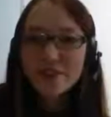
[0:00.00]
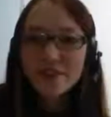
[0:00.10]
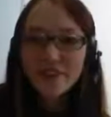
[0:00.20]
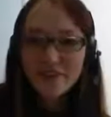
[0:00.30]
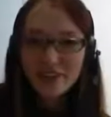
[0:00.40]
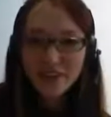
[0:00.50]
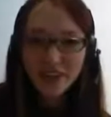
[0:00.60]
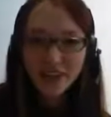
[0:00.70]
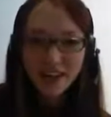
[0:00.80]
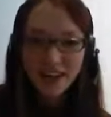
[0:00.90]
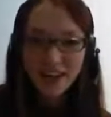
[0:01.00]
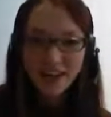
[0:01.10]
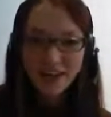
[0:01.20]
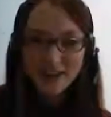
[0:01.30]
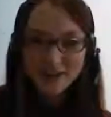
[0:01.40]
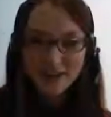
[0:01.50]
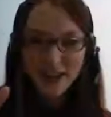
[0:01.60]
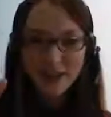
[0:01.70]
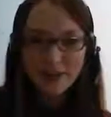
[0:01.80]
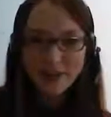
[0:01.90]
you ever done any
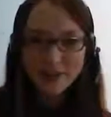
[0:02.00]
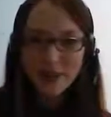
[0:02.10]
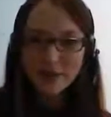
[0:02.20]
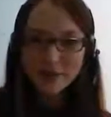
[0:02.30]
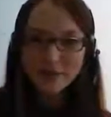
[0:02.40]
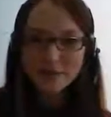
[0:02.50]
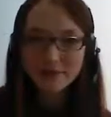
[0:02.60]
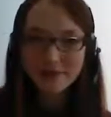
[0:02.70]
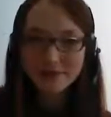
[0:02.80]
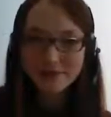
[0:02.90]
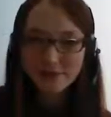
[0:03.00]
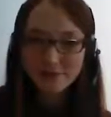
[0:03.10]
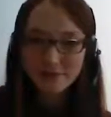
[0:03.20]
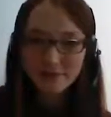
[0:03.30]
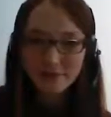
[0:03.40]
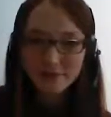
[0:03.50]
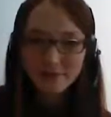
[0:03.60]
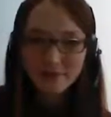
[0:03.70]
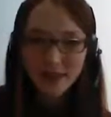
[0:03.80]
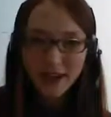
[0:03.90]
time-based maps?
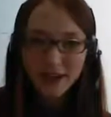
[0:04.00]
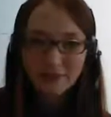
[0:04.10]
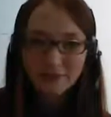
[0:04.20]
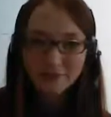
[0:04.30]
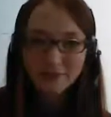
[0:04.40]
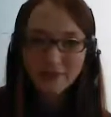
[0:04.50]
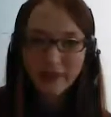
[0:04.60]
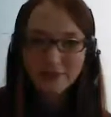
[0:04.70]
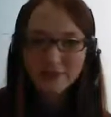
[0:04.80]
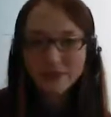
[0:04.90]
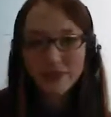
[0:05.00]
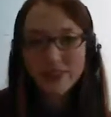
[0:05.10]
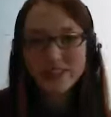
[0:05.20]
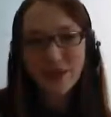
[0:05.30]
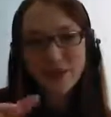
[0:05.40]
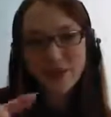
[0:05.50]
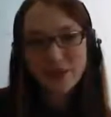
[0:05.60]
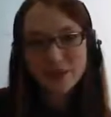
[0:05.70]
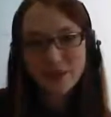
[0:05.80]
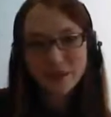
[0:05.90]
Like with the time
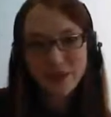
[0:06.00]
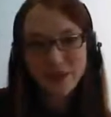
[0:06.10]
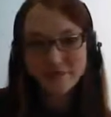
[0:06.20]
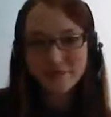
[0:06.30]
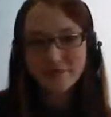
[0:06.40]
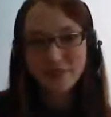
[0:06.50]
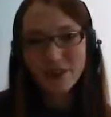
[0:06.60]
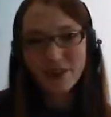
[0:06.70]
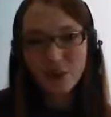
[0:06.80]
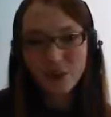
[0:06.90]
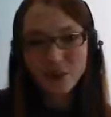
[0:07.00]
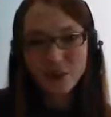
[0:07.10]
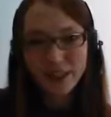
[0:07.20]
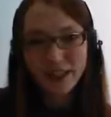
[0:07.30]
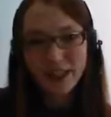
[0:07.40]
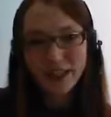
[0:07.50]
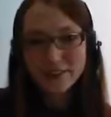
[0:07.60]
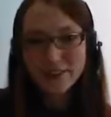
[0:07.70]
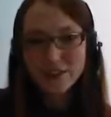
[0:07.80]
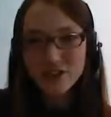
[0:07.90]
dimension where you can go through them like that
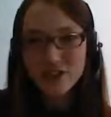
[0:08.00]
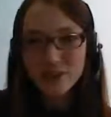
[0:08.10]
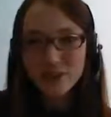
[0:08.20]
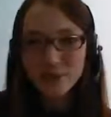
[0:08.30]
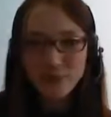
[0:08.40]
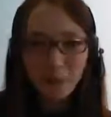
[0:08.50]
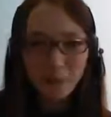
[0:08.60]
and see change?